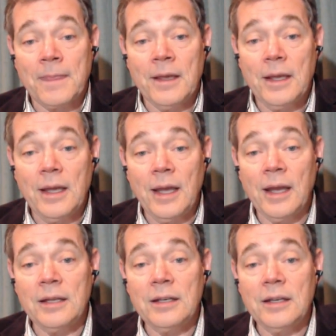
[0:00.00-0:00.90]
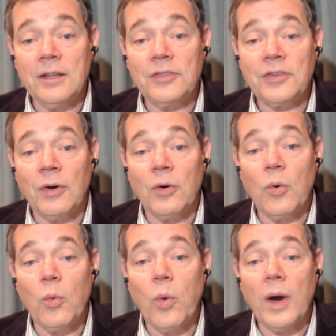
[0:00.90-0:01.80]
And so
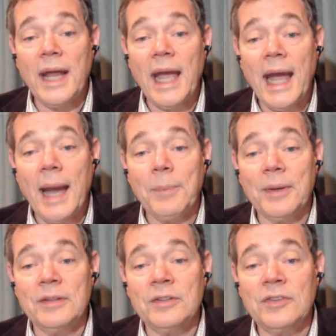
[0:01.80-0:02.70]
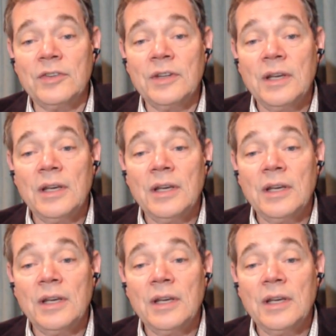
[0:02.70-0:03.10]
what happens